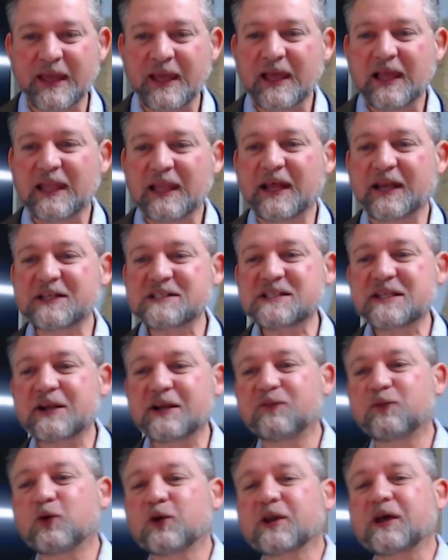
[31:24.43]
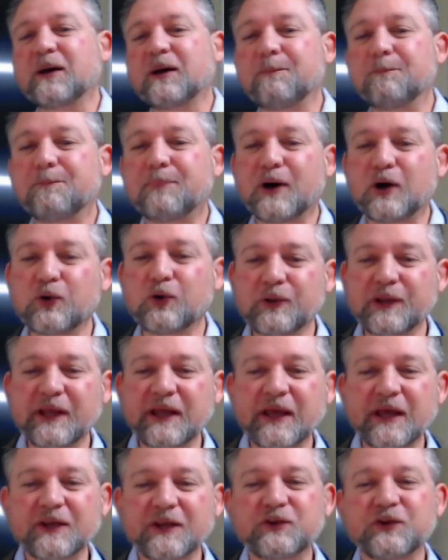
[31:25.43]
Let us therefore come
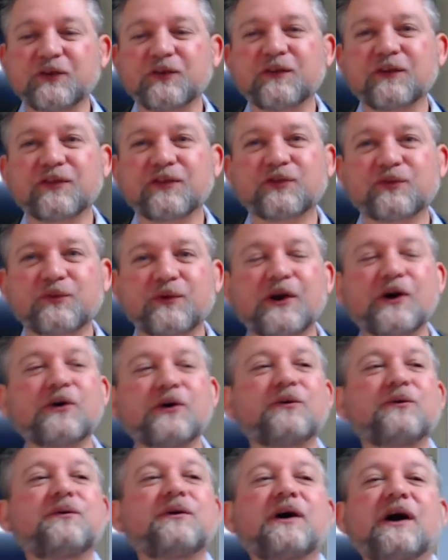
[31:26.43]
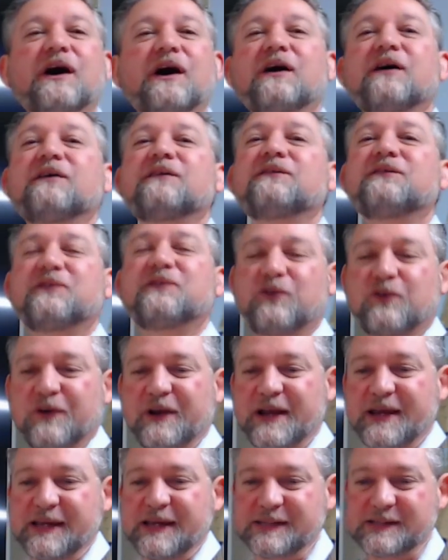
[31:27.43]
boldly unto the throne of
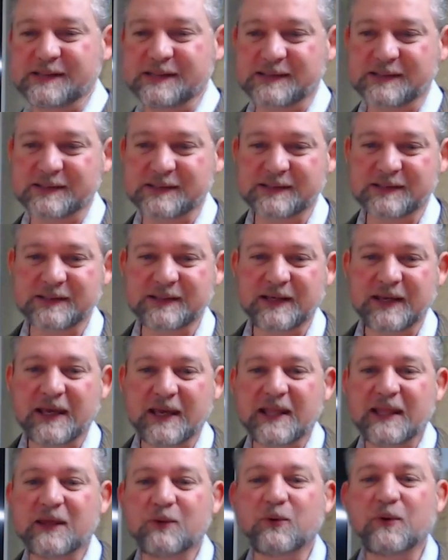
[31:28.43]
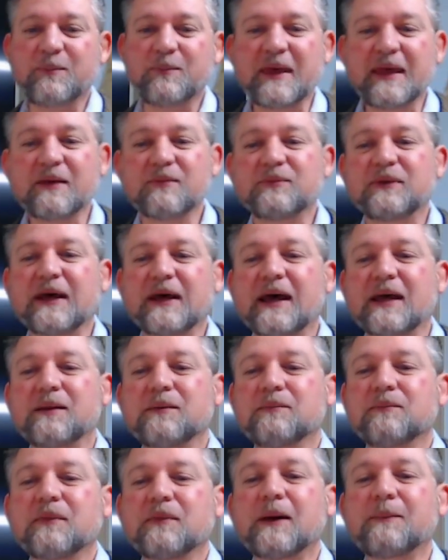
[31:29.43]
grace, that we may
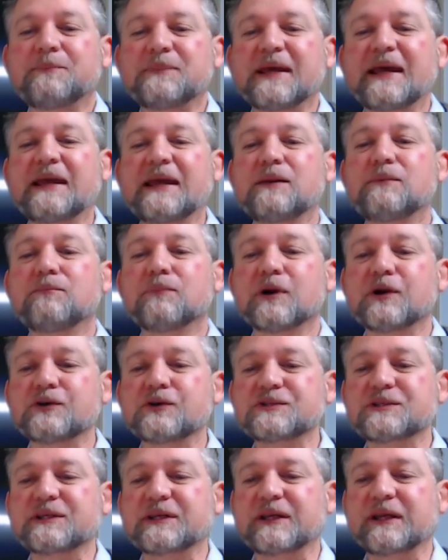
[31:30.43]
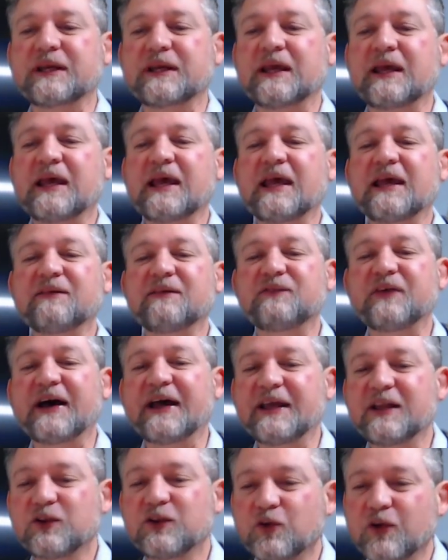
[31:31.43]
obtain, obtain mercy and
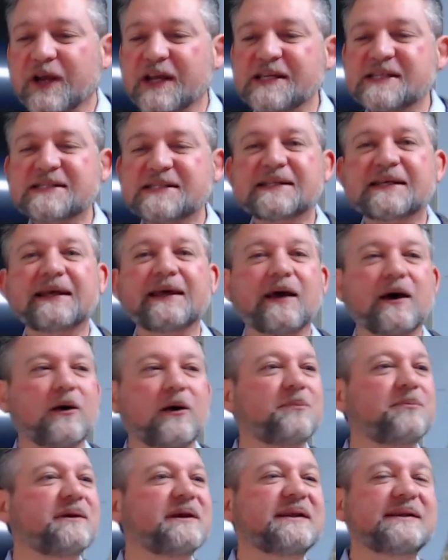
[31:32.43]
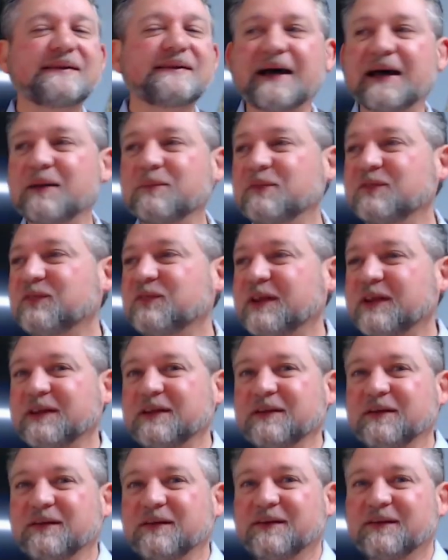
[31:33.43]
find grace to help in time of
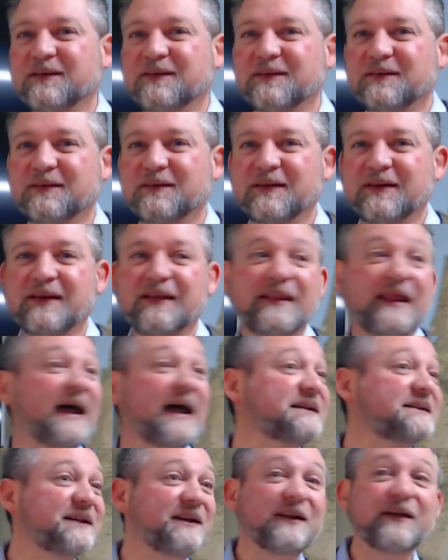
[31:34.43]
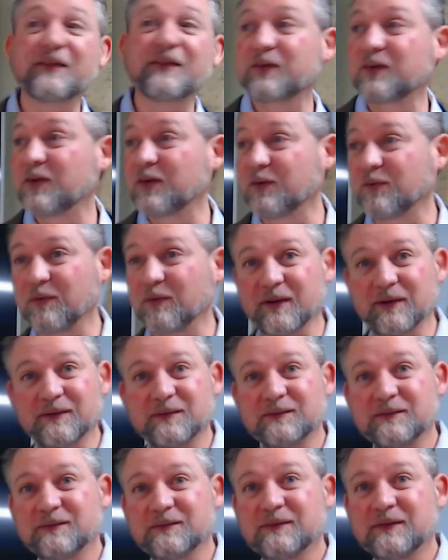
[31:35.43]
need. That's another good one.
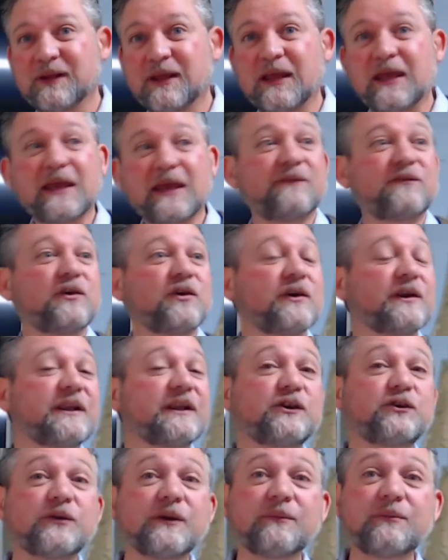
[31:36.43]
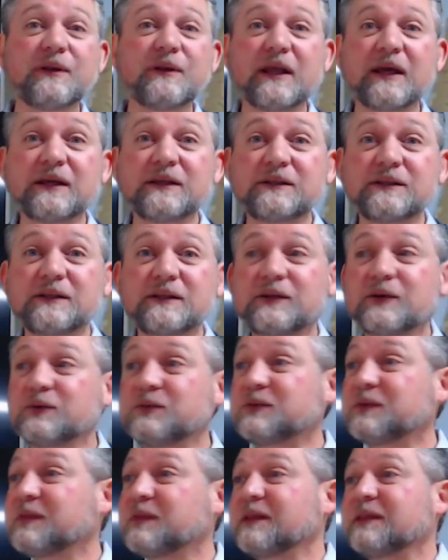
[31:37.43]
If you're in the tribulation,
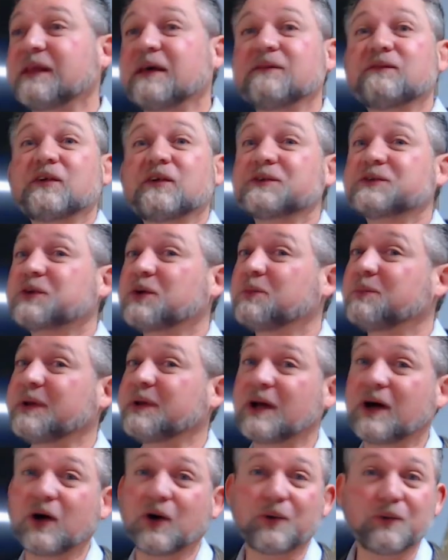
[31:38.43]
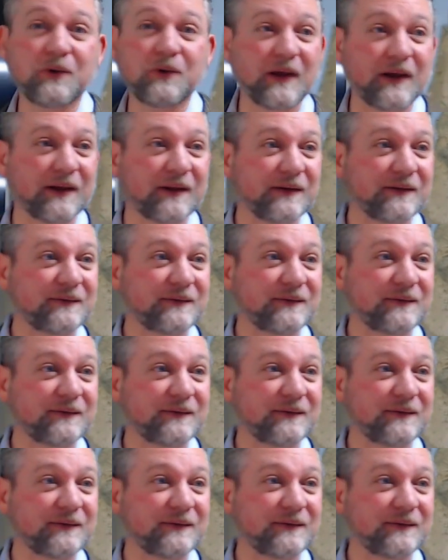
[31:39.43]
don't you think that verse going to mean a whole lot?